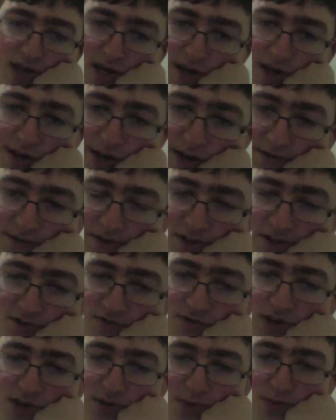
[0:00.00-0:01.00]
Now if you just
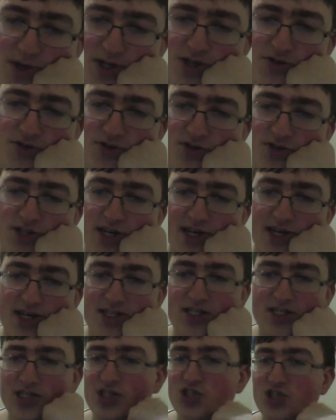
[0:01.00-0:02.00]
read Mind Control Tech, it
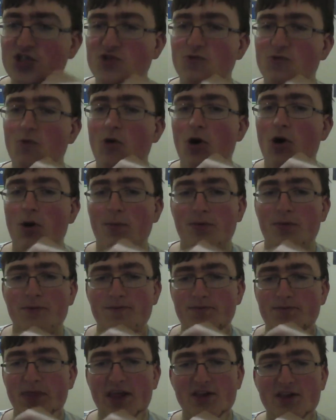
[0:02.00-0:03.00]
says swap,
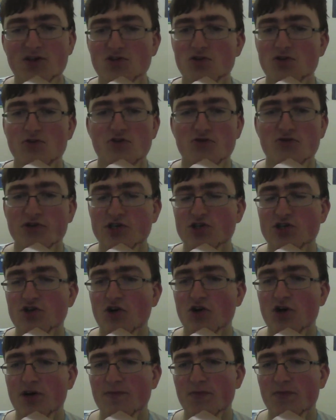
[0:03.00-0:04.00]
and there's no restriction
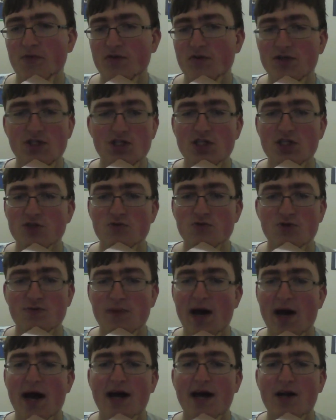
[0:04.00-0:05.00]
on it. The reason this was
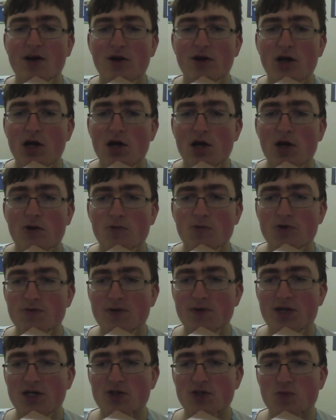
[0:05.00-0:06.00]
banned was
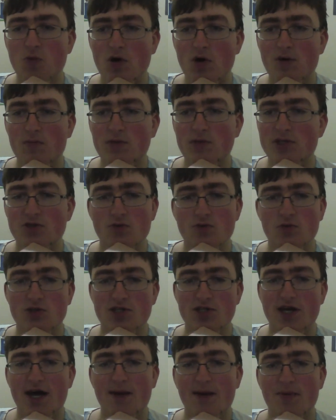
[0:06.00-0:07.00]
because 1, Blizzard
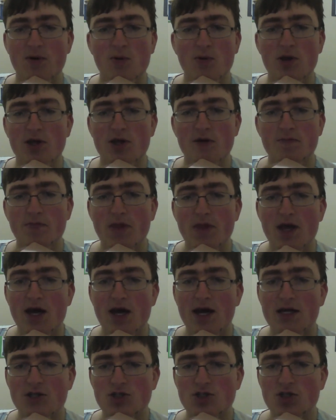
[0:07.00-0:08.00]
wasn't happy with it,
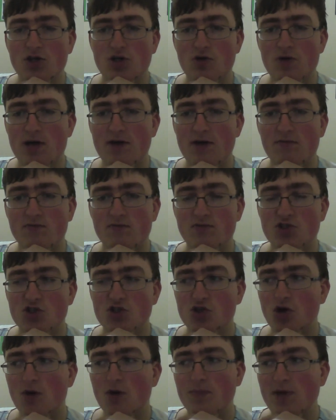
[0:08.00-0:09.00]
and 2, it
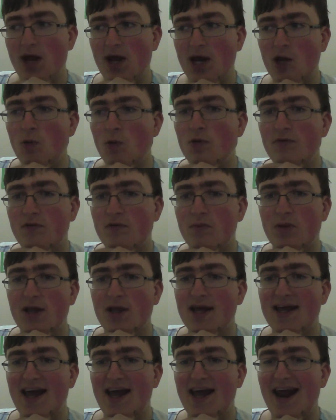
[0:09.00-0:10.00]
stopped anyone from
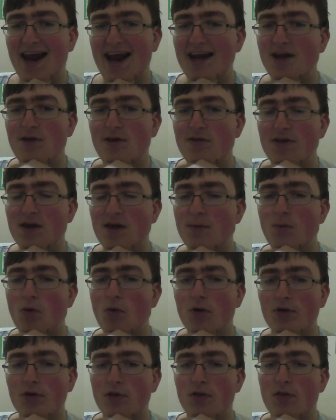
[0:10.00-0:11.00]
playing anything
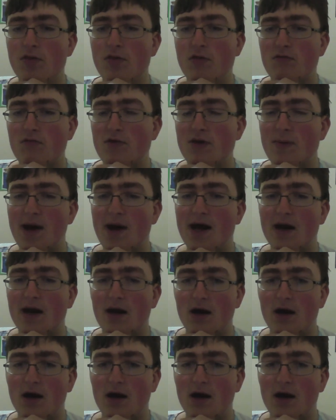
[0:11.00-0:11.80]
more than 3 mana.